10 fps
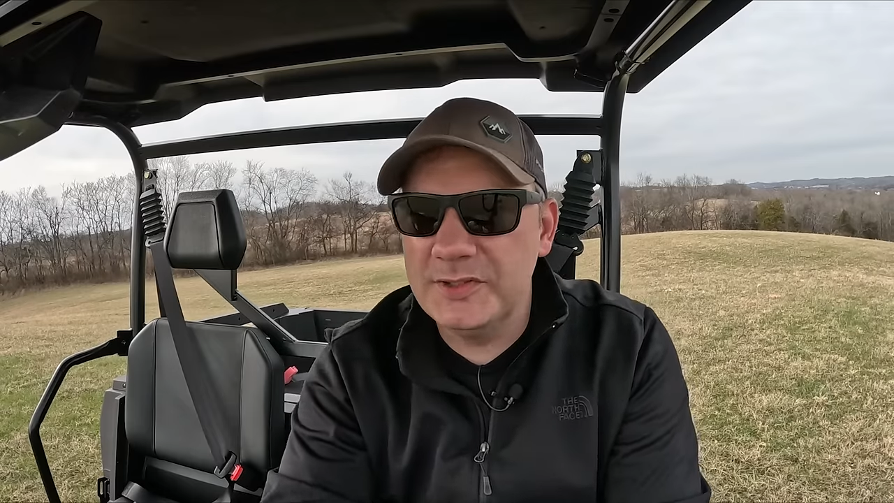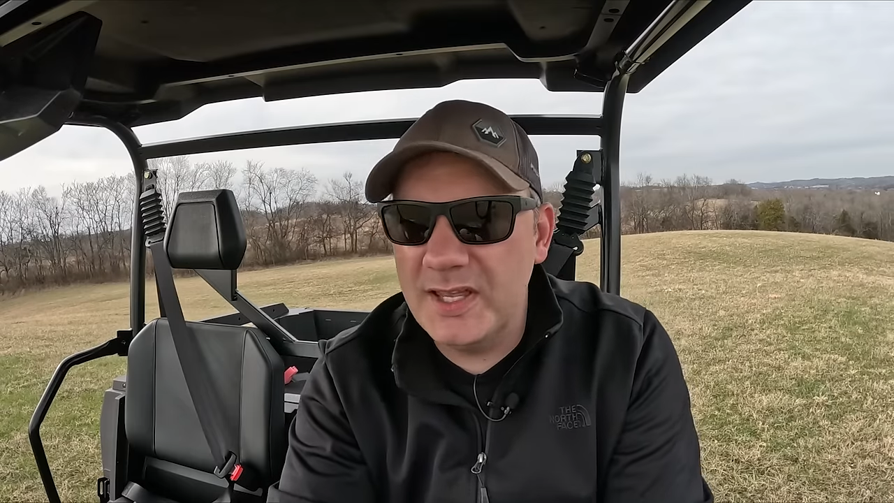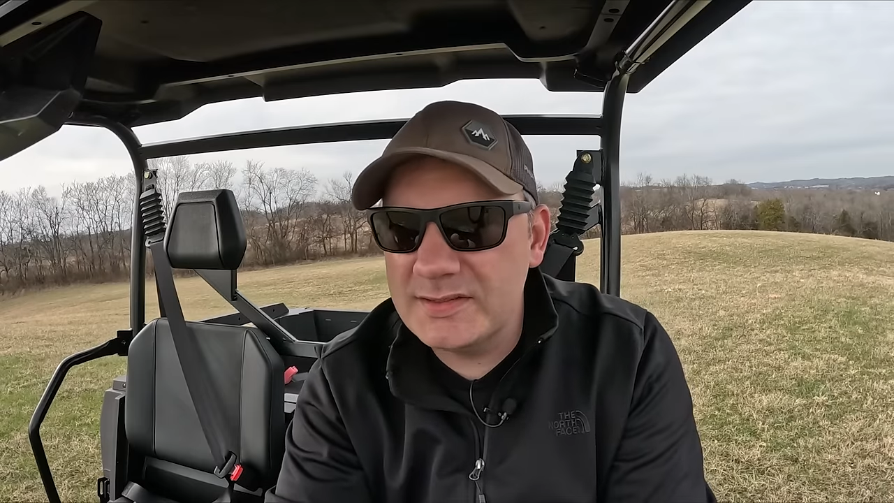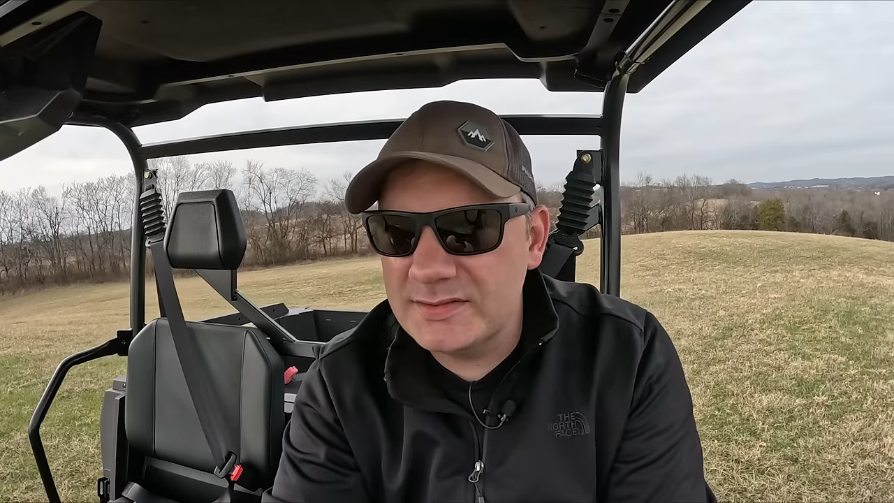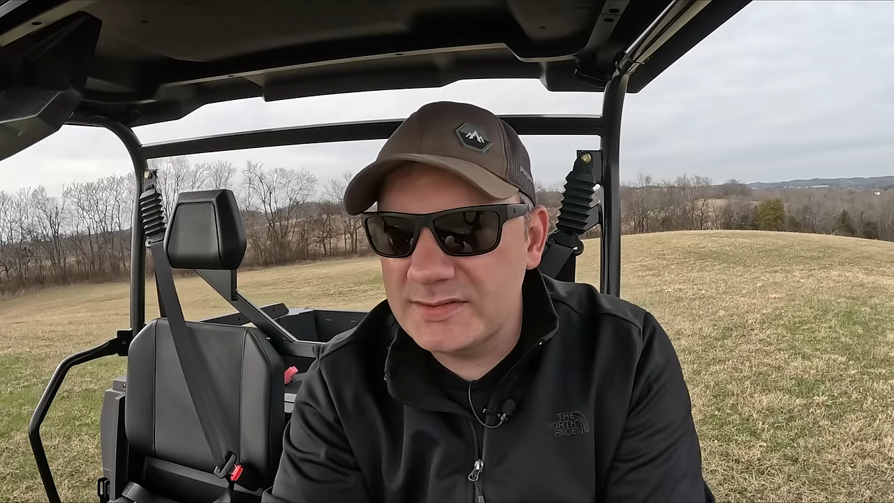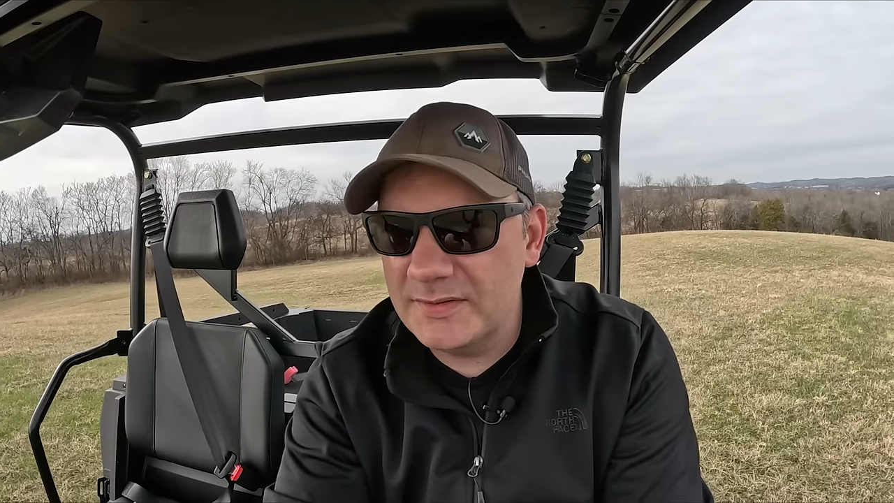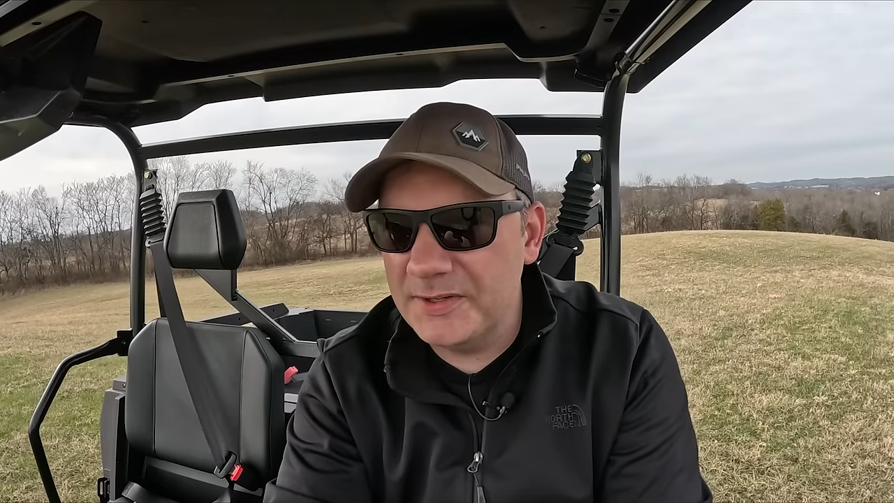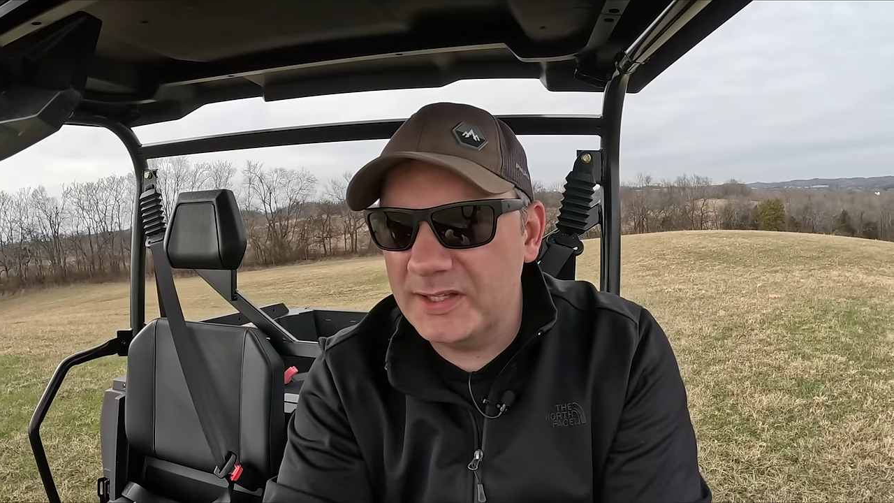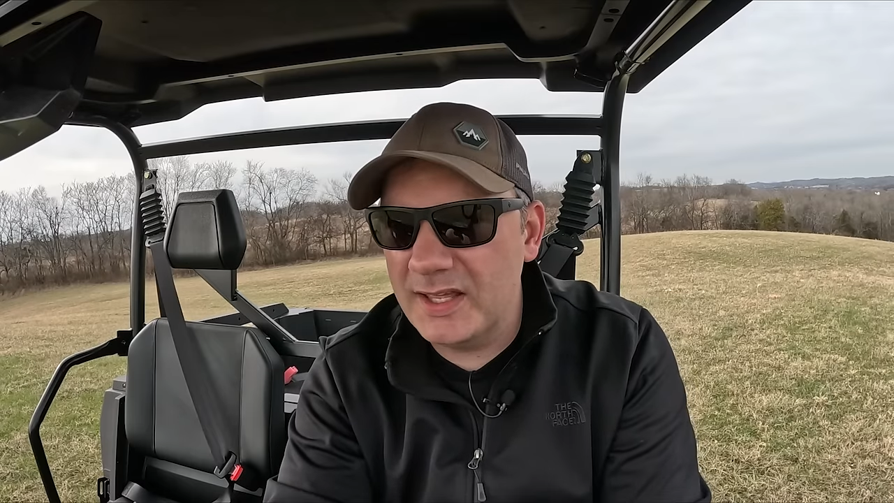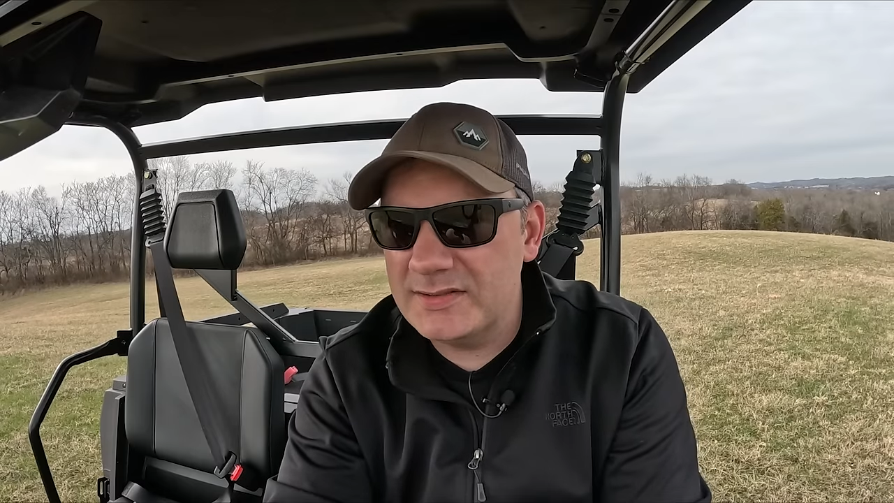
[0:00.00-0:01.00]
tests and stuff
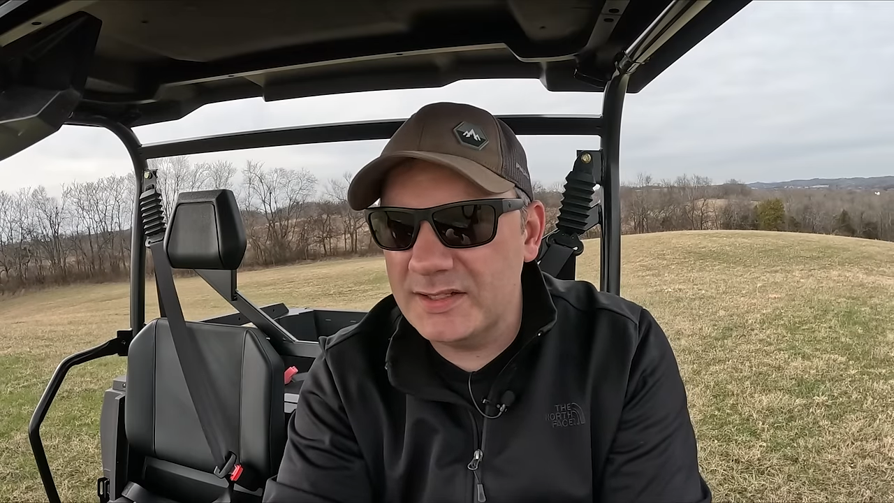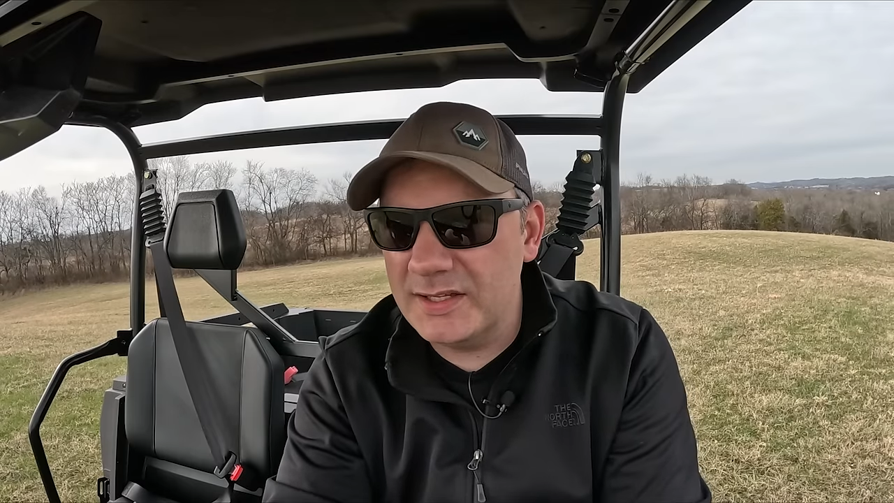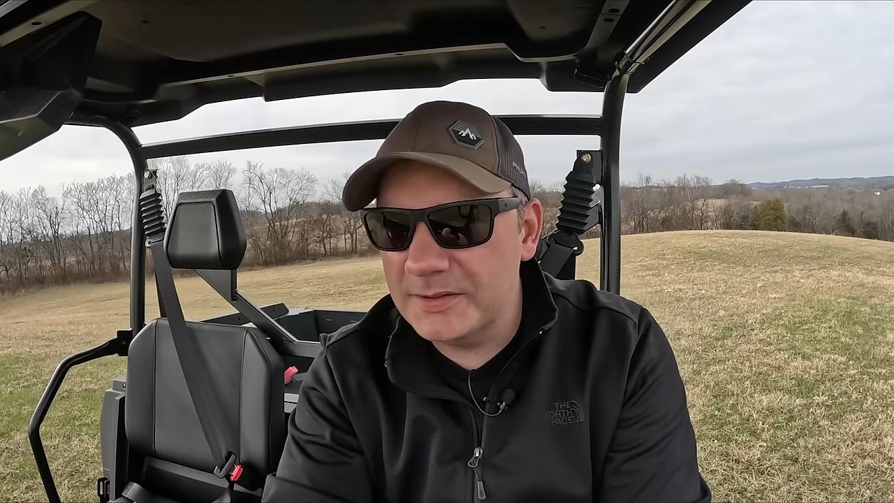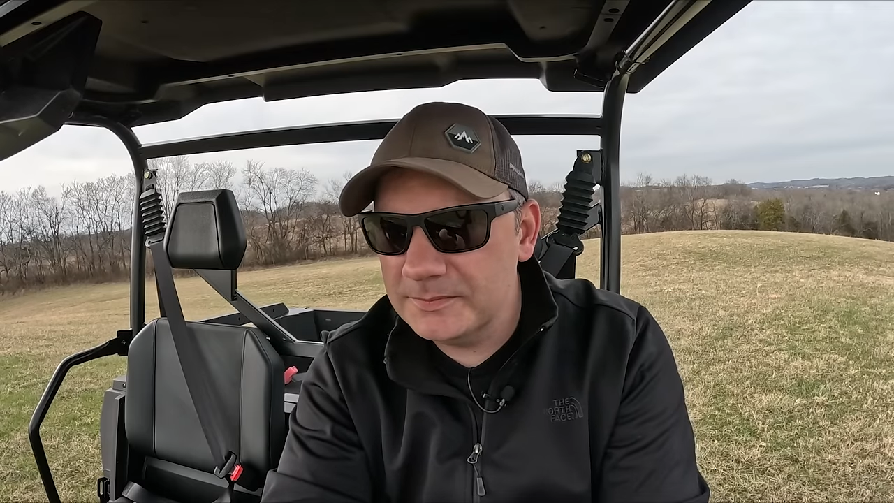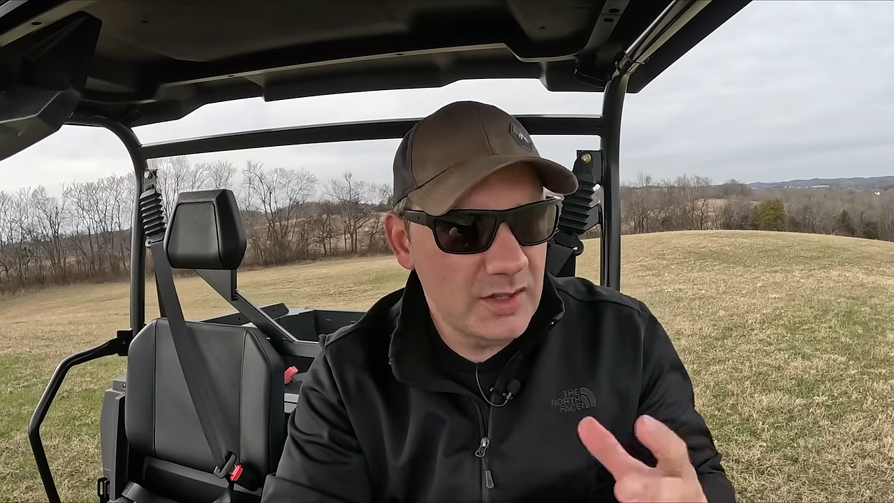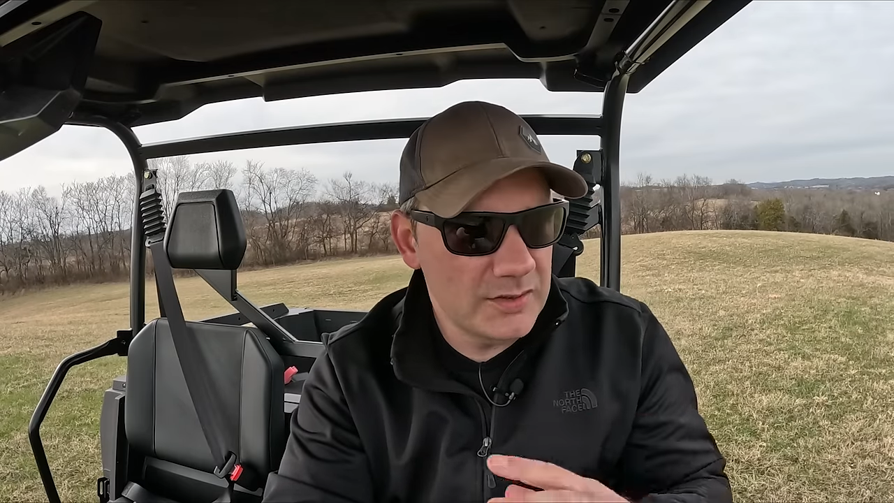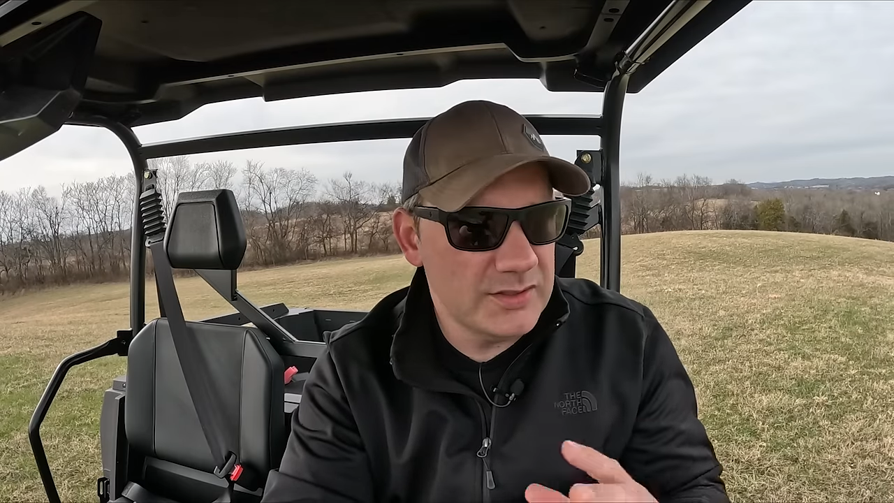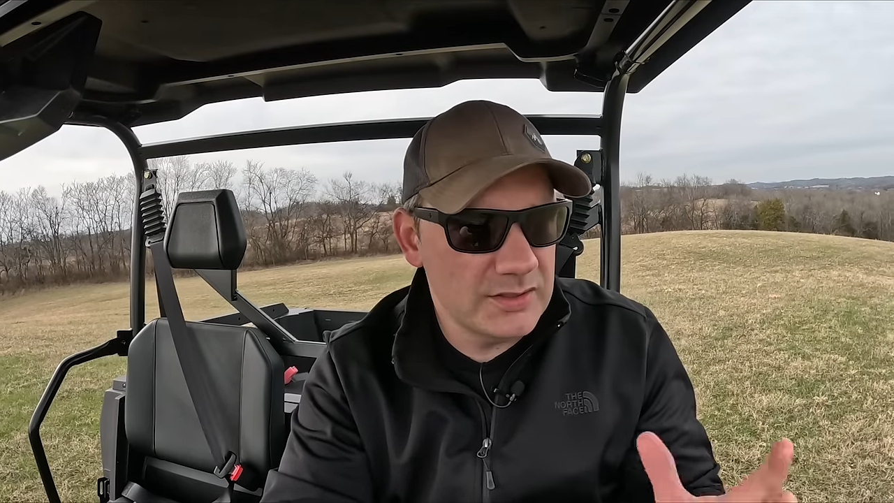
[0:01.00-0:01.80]
like that, see you know the,